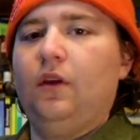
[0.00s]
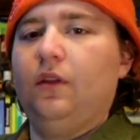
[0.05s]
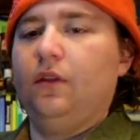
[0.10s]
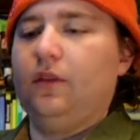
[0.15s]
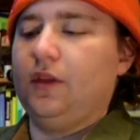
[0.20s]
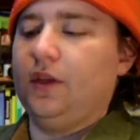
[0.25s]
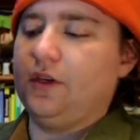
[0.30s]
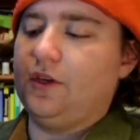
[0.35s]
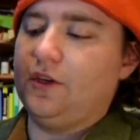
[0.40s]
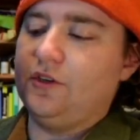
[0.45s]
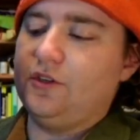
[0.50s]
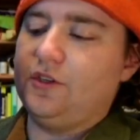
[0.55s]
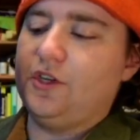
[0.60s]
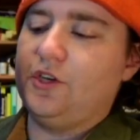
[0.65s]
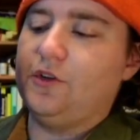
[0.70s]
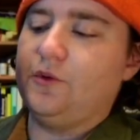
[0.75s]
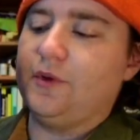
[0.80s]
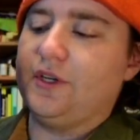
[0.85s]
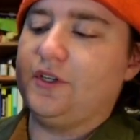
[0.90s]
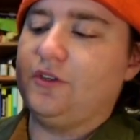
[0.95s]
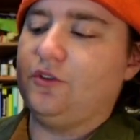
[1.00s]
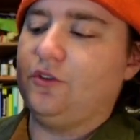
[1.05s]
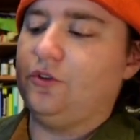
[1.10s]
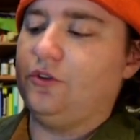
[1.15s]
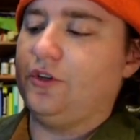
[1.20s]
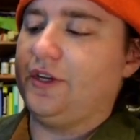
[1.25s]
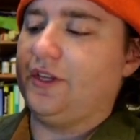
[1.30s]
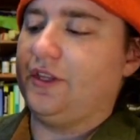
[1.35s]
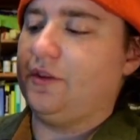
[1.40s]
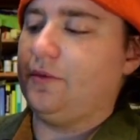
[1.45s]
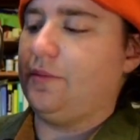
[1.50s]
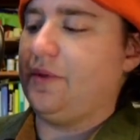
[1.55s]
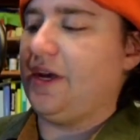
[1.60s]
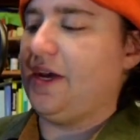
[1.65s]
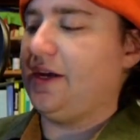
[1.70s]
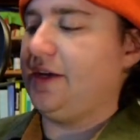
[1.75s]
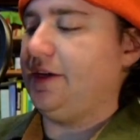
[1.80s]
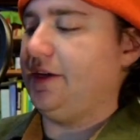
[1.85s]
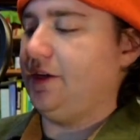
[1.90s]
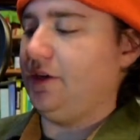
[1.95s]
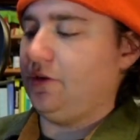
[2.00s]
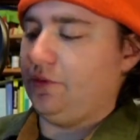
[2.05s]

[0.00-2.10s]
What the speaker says: Then continuing to look at the back here,